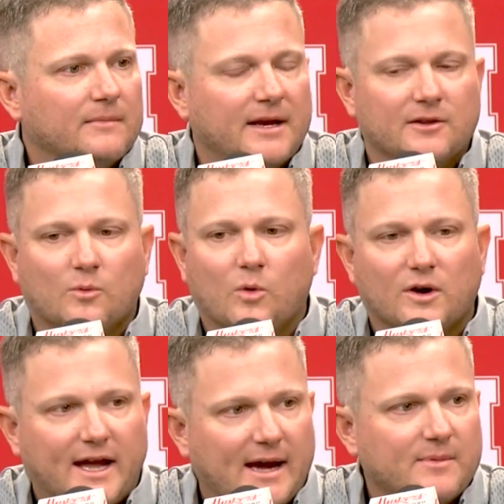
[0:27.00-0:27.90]
and their
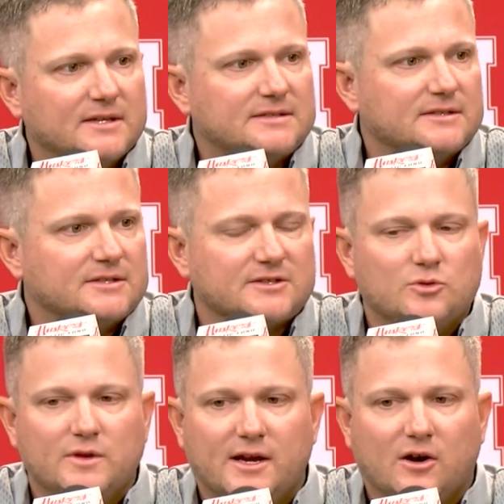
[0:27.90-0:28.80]
work habits and just
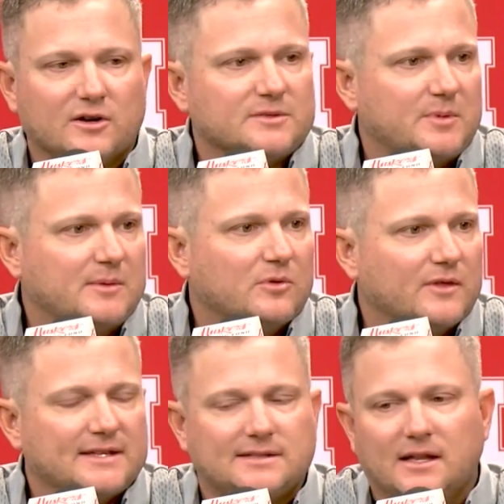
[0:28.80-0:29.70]
who they are as people.
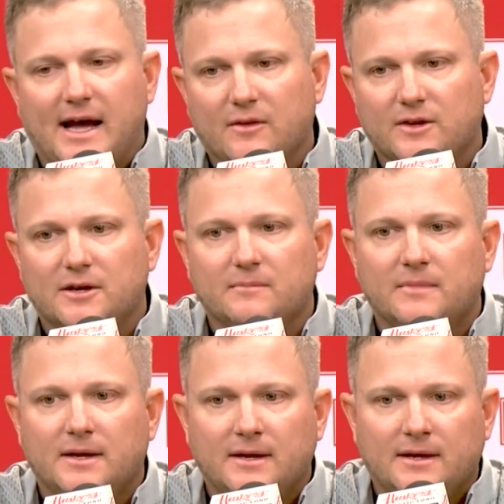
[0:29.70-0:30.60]
That's allowed
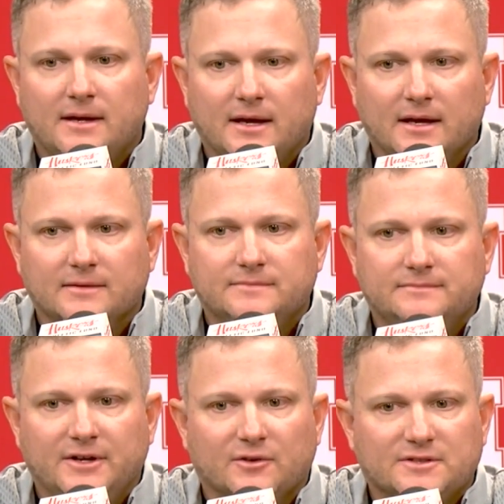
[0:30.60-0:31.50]
them, uh,
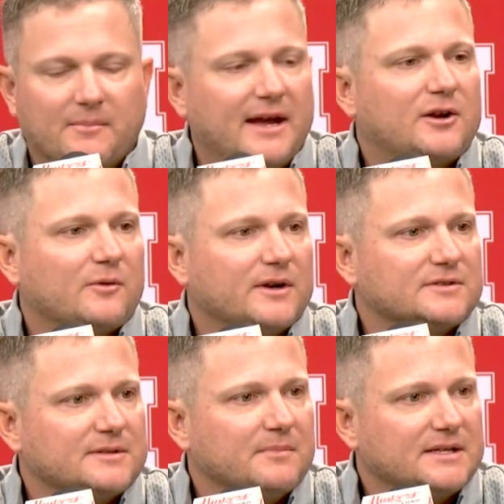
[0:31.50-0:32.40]
you know, to make
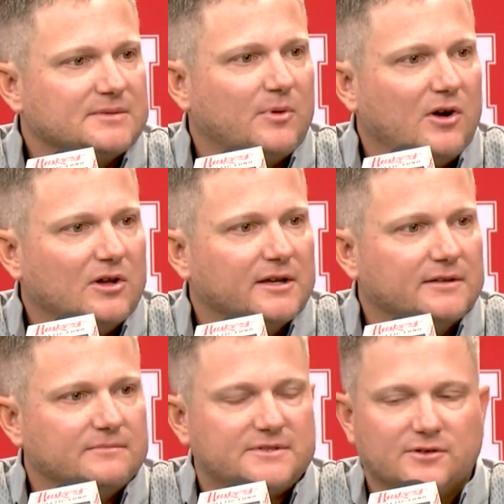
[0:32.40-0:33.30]
careers in baseball.
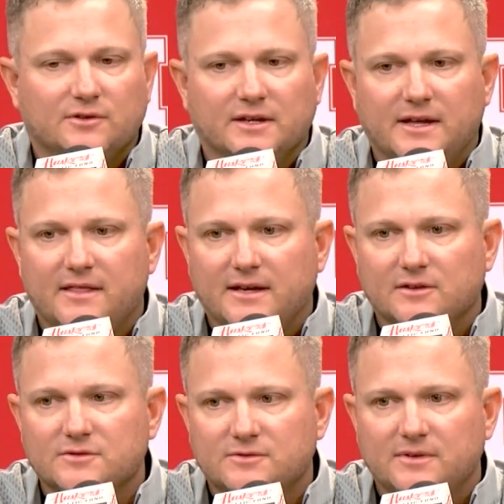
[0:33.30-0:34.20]
And certainly, I think
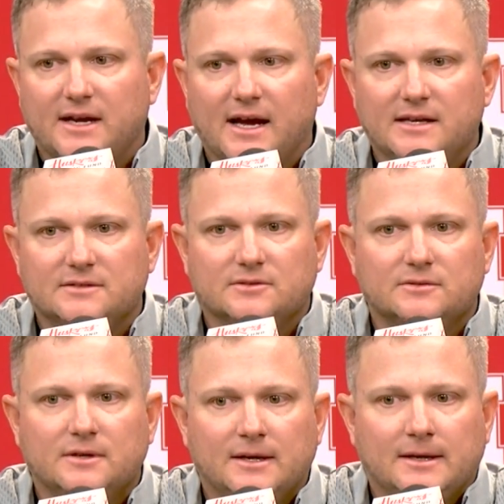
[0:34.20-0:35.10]
those three guys
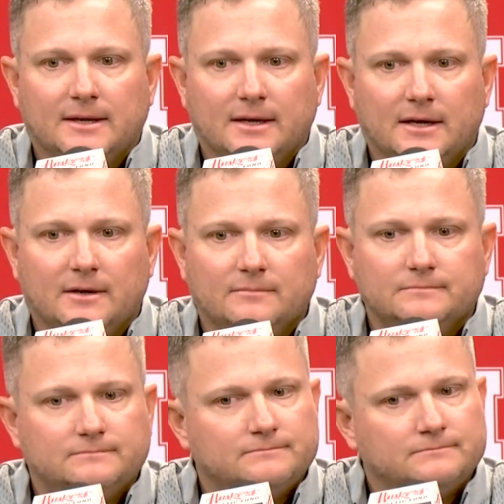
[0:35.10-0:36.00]
are.
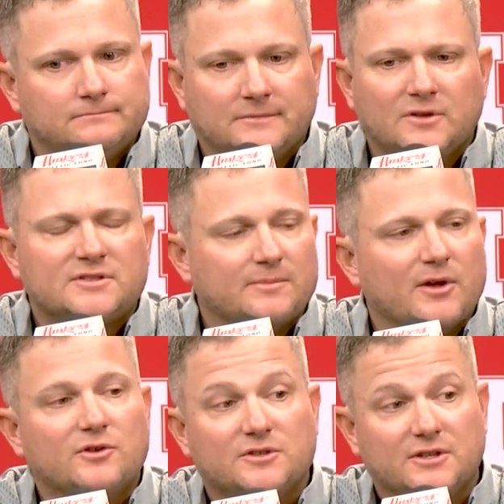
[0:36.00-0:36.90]
Um, there's some
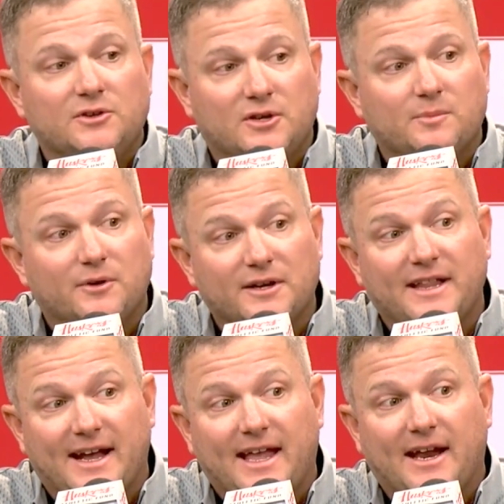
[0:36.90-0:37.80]
others that you could put in
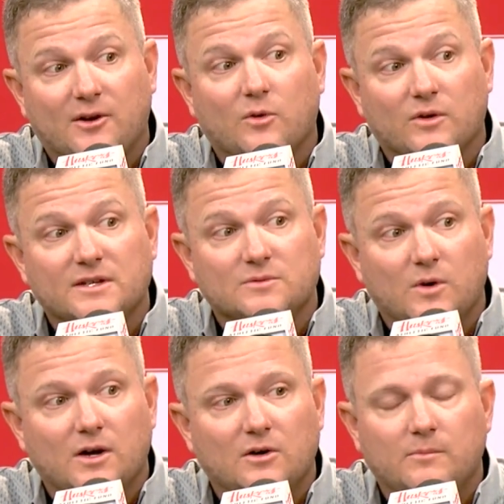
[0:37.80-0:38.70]
that category as
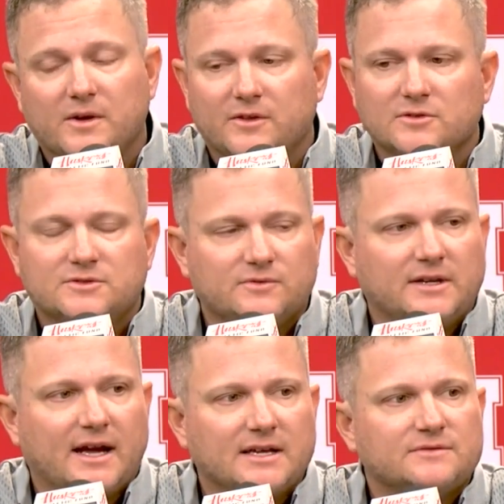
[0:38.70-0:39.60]
well, but those
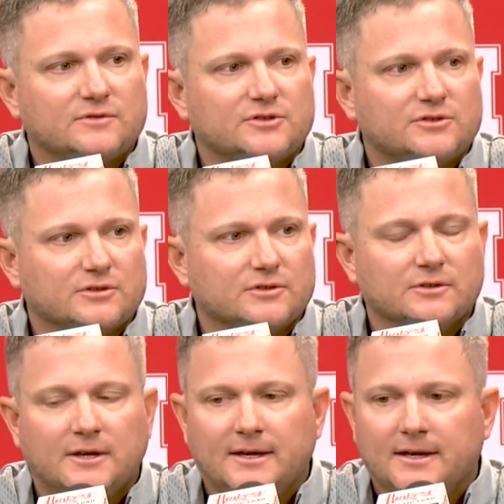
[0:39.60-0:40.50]
three guys for
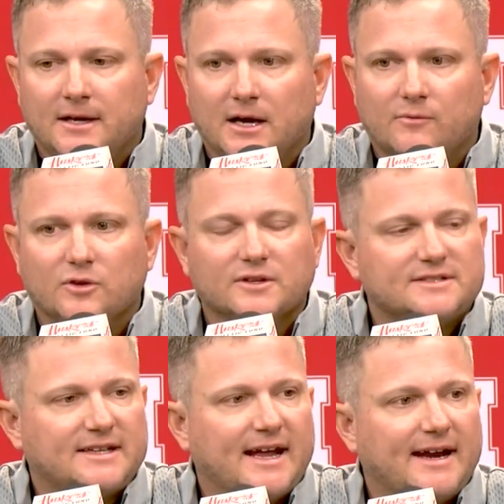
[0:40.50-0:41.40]
sure uh, really
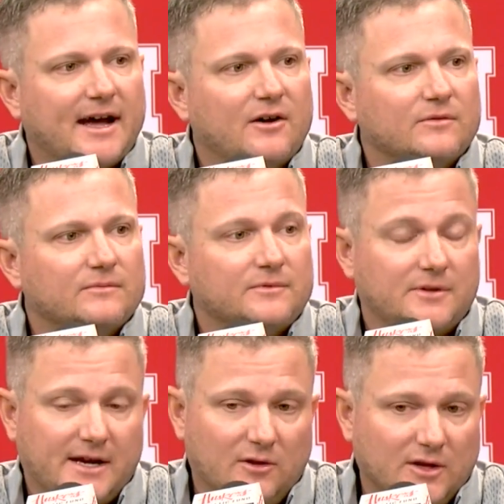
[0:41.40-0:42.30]
stand out.
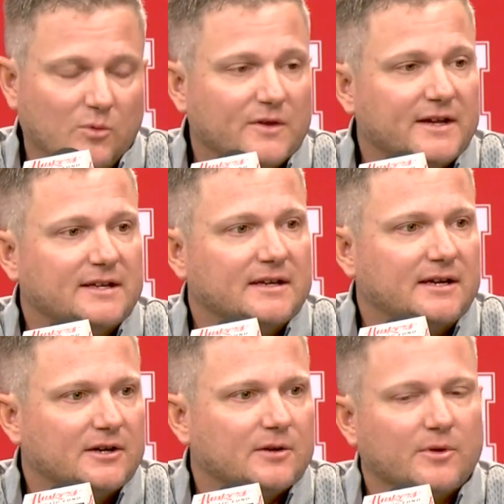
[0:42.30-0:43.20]
Not only what they did
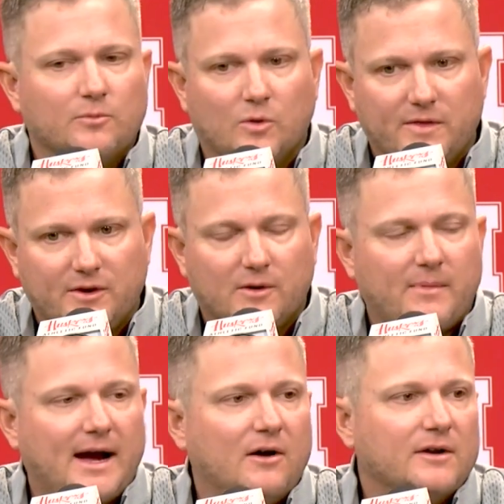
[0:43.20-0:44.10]
here, but what they're
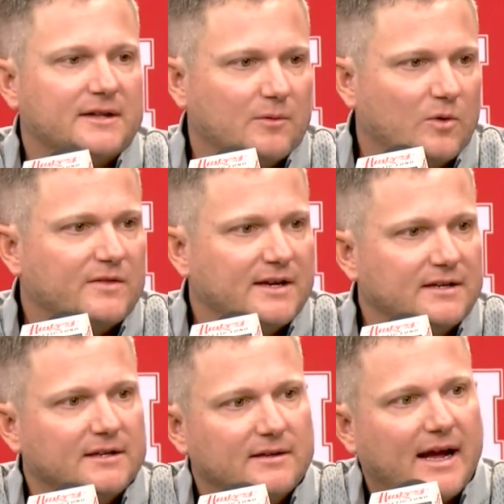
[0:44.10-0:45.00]
about, and then what they did